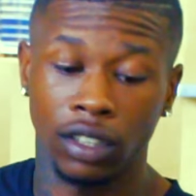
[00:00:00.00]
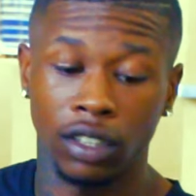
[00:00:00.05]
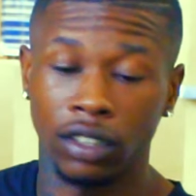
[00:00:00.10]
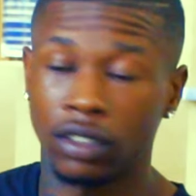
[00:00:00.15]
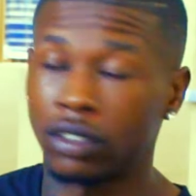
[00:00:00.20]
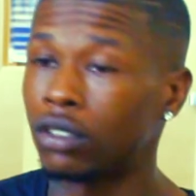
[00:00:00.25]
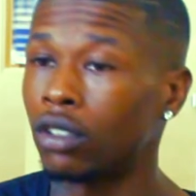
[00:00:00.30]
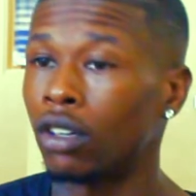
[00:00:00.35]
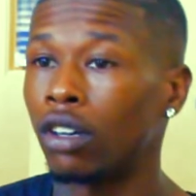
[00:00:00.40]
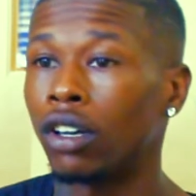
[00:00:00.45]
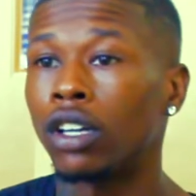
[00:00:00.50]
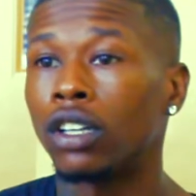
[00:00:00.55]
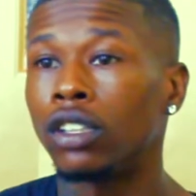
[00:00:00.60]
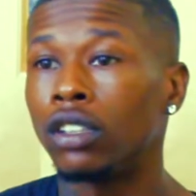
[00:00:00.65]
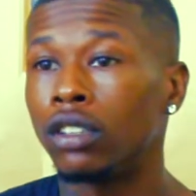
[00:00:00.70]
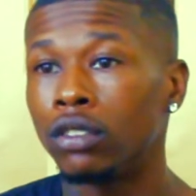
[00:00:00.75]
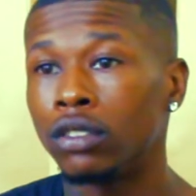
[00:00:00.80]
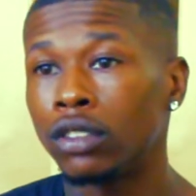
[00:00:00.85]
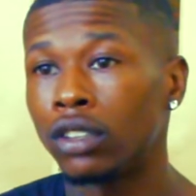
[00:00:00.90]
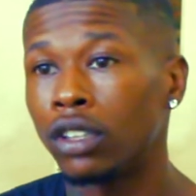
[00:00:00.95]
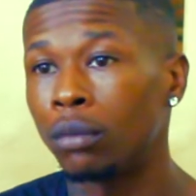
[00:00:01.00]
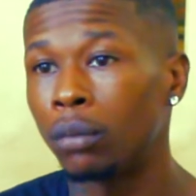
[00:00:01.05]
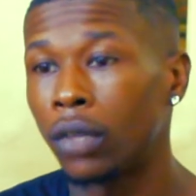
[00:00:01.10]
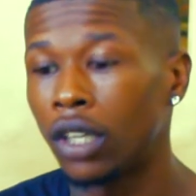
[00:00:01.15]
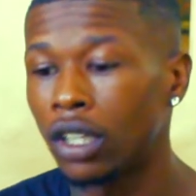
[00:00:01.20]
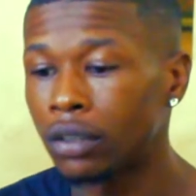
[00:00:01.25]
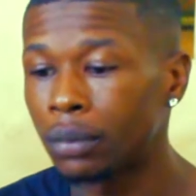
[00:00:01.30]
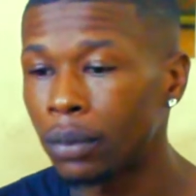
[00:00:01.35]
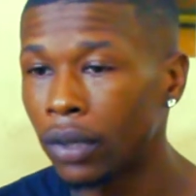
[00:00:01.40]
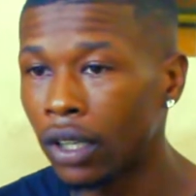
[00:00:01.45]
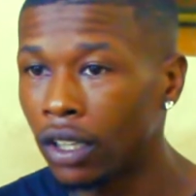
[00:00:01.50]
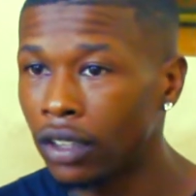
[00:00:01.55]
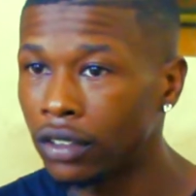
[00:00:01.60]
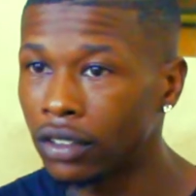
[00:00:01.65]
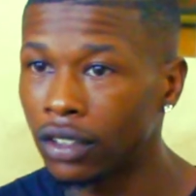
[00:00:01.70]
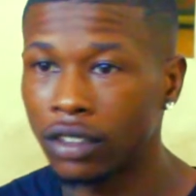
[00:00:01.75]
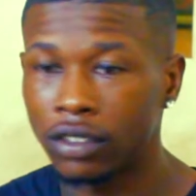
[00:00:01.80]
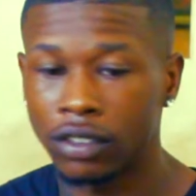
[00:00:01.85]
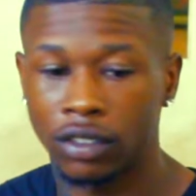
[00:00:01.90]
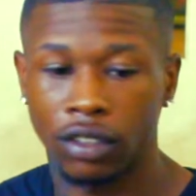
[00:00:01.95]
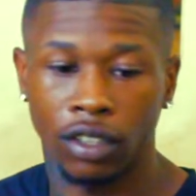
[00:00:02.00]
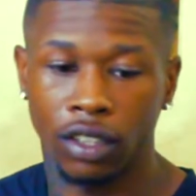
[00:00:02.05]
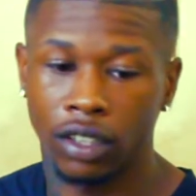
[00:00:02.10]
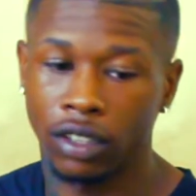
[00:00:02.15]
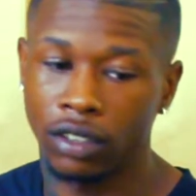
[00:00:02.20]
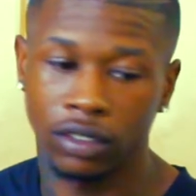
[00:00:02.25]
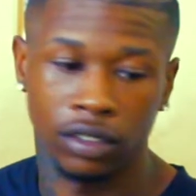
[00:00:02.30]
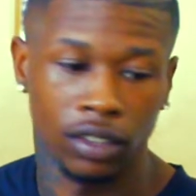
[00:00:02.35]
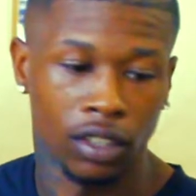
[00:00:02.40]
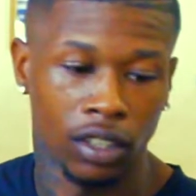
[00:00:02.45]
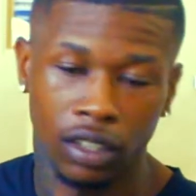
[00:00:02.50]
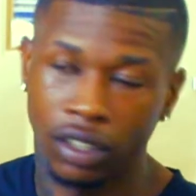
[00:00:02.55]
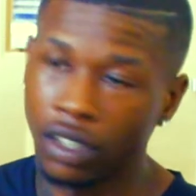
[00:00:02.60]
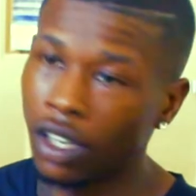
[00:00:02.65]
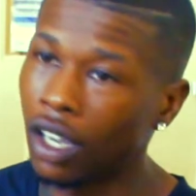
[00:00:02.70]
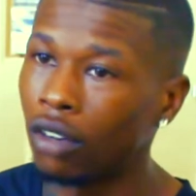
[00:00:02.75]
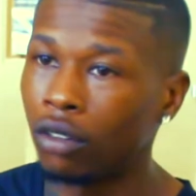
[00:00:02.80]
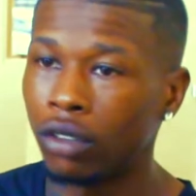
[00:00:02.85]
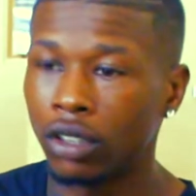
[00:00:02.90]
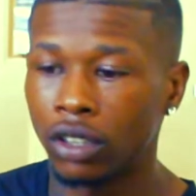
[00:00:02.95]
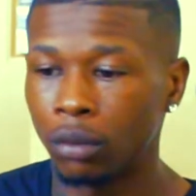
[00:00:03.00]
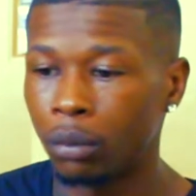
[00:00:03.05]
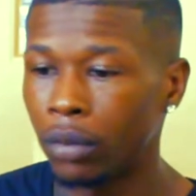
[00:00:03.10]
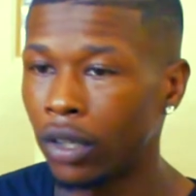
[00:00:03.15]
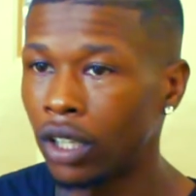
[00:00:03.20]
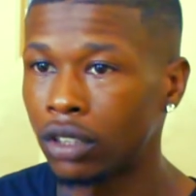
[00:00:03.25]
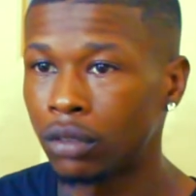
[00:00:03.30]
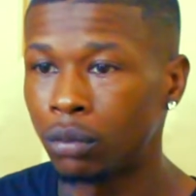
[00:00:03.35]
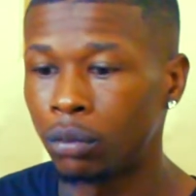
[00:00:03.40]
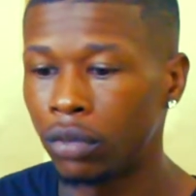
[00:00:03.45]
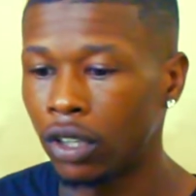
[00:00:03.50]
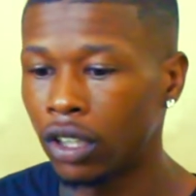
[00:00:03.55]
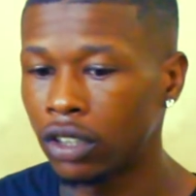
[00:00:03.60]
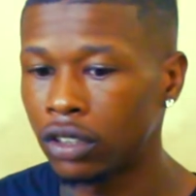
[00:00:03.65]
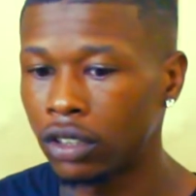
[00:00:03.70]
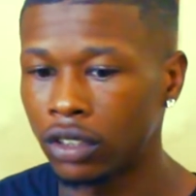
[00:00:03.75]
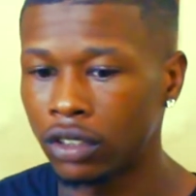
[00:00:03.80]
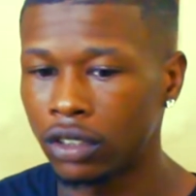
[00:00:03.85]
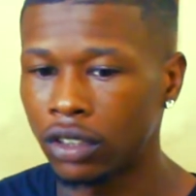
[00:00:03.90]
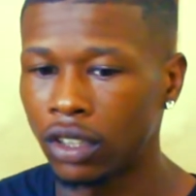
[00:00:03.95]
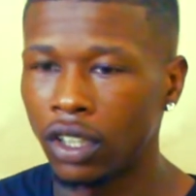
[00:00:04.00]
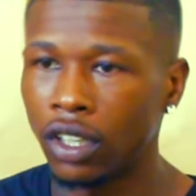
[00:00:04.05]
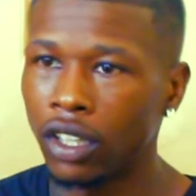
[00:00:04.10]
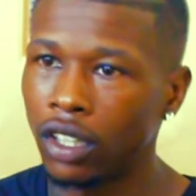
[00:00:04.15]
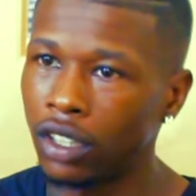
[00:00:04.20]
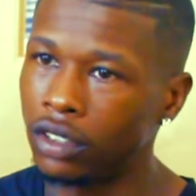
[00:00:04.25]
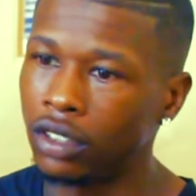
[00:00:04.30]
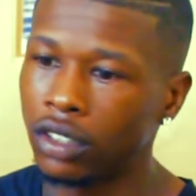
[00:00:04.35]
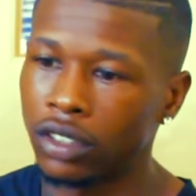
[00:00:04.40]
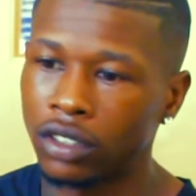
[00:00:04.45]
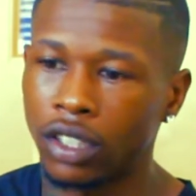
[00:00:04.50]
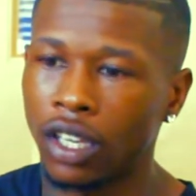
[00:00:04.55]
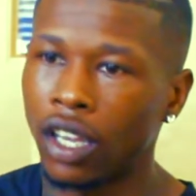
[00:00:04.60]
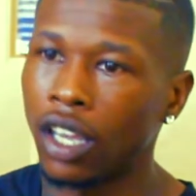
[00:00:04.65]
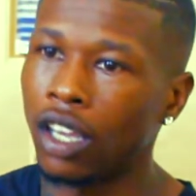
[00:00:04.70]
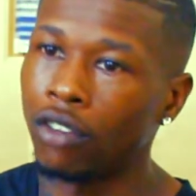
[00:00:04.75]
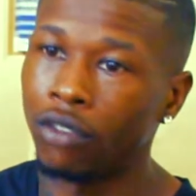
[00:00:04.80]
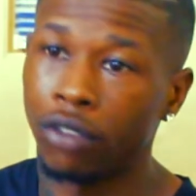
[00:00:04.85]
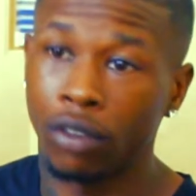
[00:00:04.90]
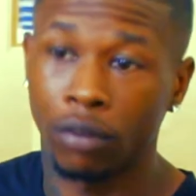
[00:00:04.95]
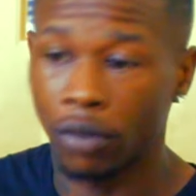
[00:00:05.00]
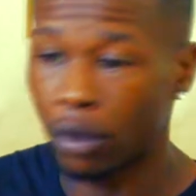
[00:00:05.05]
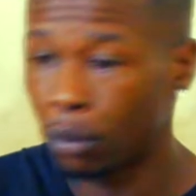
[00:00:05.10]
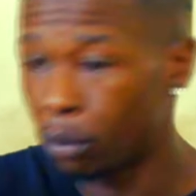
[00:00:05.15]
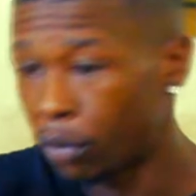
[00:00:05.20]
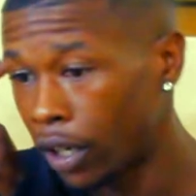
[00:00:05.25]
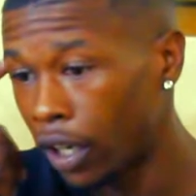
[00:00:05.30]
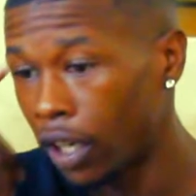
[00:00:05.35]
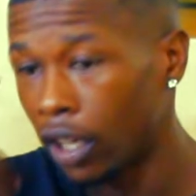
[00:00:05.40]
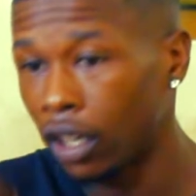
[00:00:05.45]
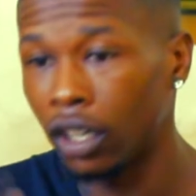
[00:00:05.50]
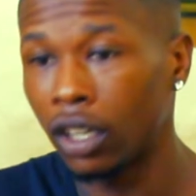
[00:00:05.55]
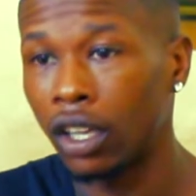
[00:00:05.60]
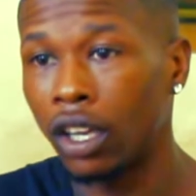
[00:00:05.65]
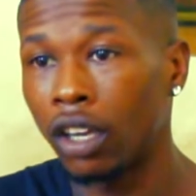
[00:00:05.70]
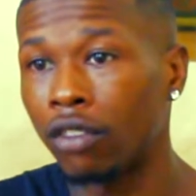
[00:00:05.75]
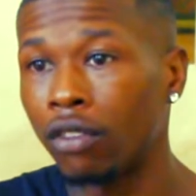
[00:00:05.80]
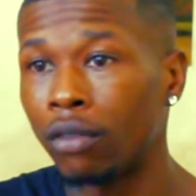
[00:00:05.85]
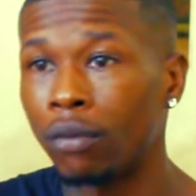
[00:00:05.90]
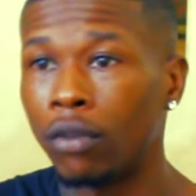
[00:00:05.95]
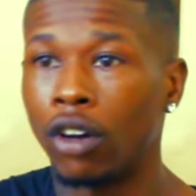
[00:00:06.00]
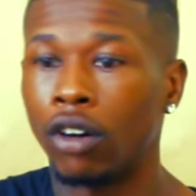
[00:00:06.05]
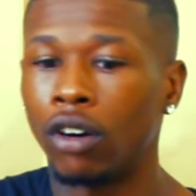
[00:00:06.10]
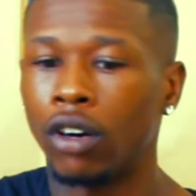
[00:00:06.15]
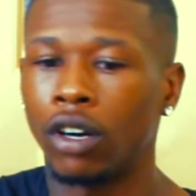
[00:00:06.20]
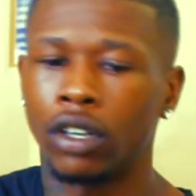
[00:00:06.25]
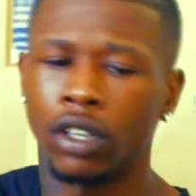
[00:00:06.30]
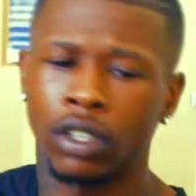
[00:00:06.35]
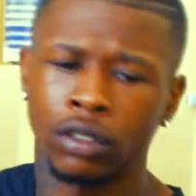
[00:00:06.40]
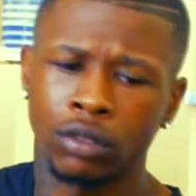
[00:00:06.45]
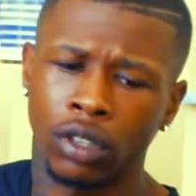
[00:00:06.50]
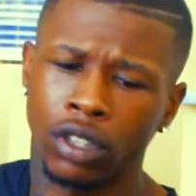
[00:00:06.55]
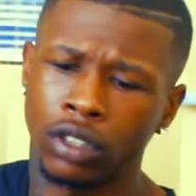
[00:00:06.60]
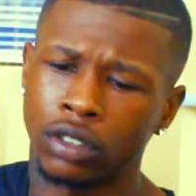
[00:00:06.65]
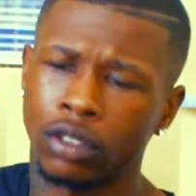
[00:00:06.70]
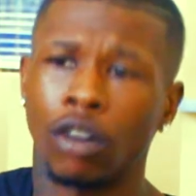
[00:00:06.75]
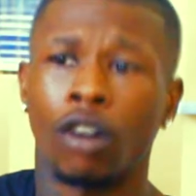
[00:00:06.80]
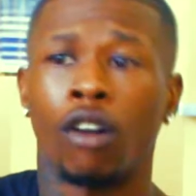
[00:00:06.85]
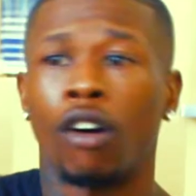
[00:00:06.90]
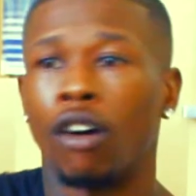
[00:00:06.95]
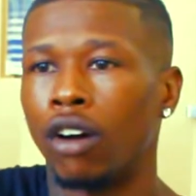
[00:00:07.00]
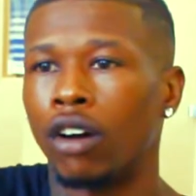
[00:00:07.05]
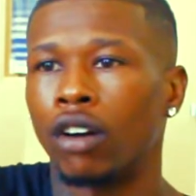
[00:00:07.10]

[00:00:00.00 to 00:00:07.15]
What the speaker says: didn't start using the best paints. I started not with the best brushes. It just came from my brain. It came from my heart. That's why it's called